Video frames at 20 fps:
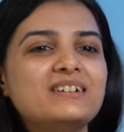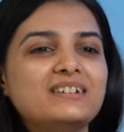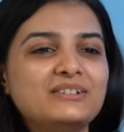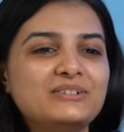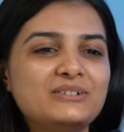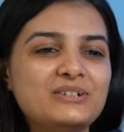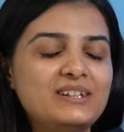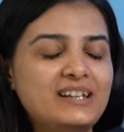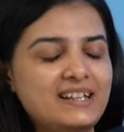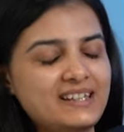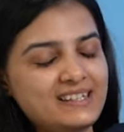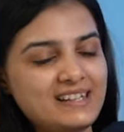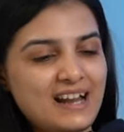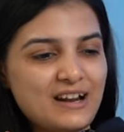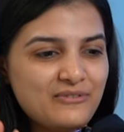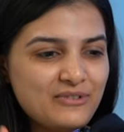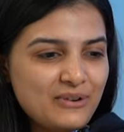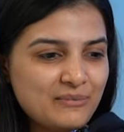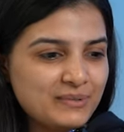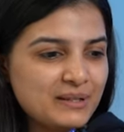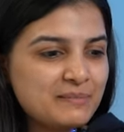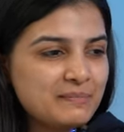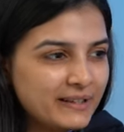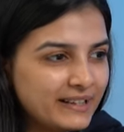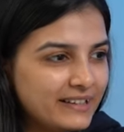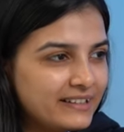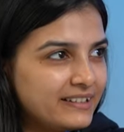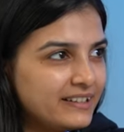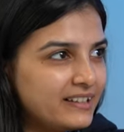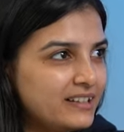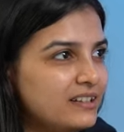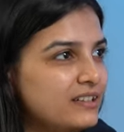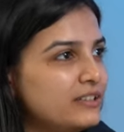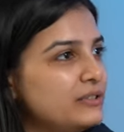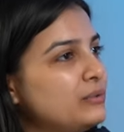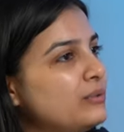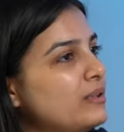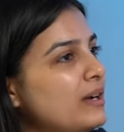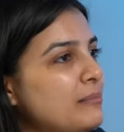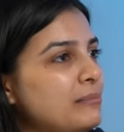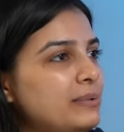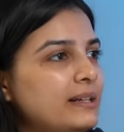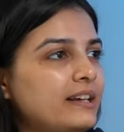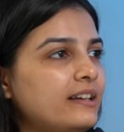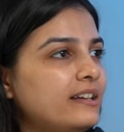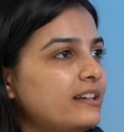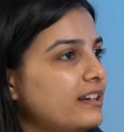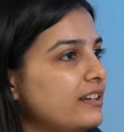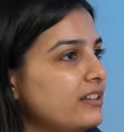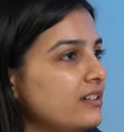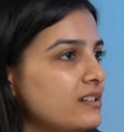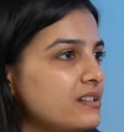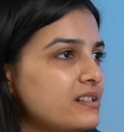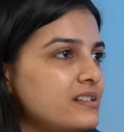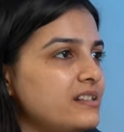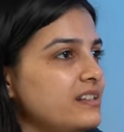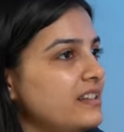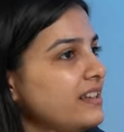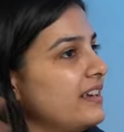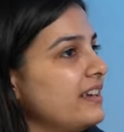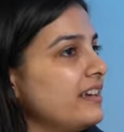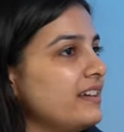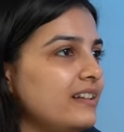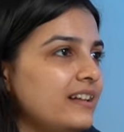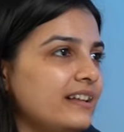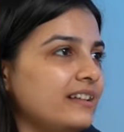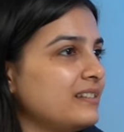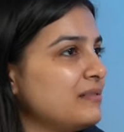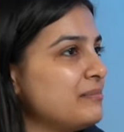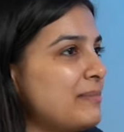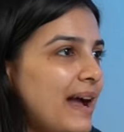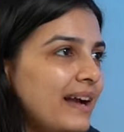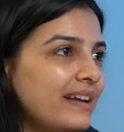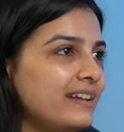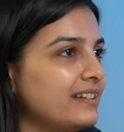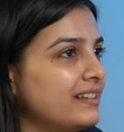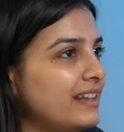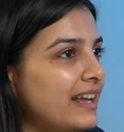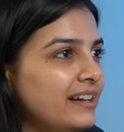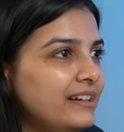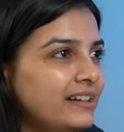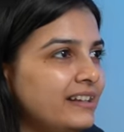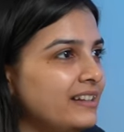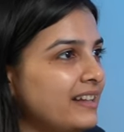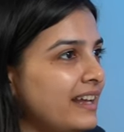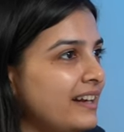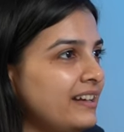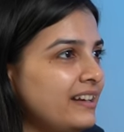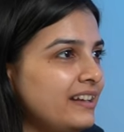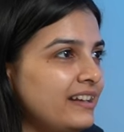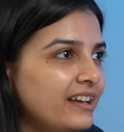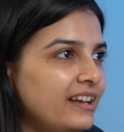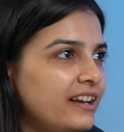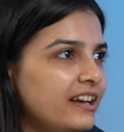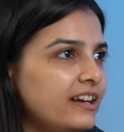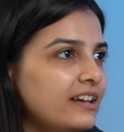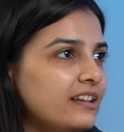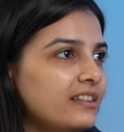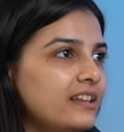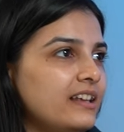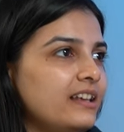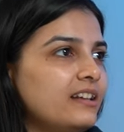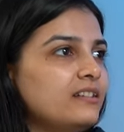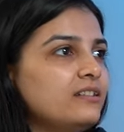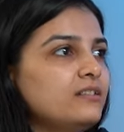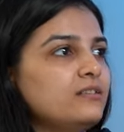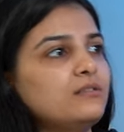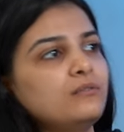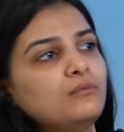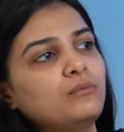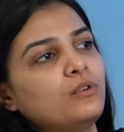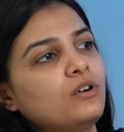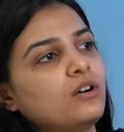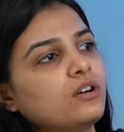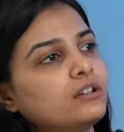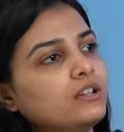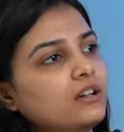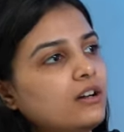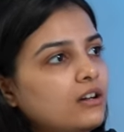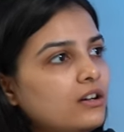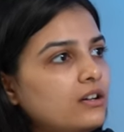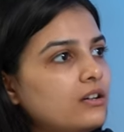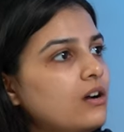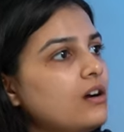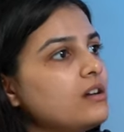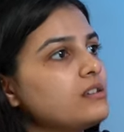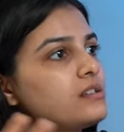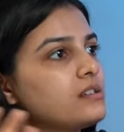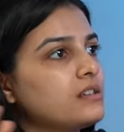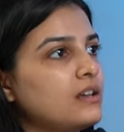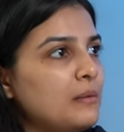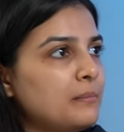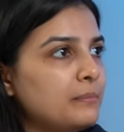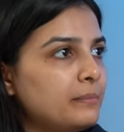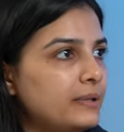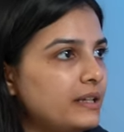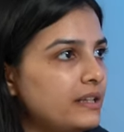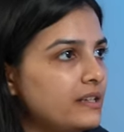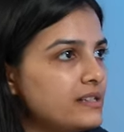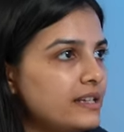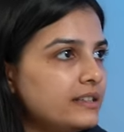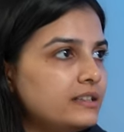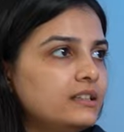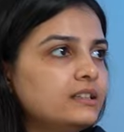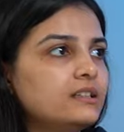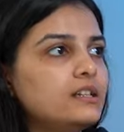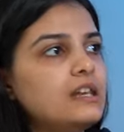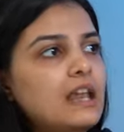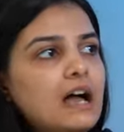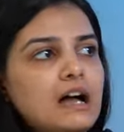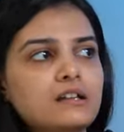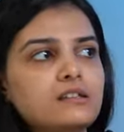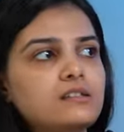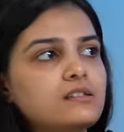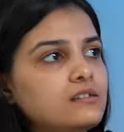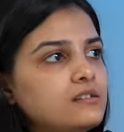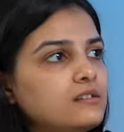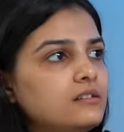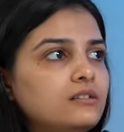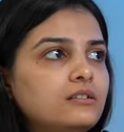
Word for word: You know, let's start from the beginning. Hmm. You completed your C A like back in nineteen ninety-eight, then worked across companies. I think the last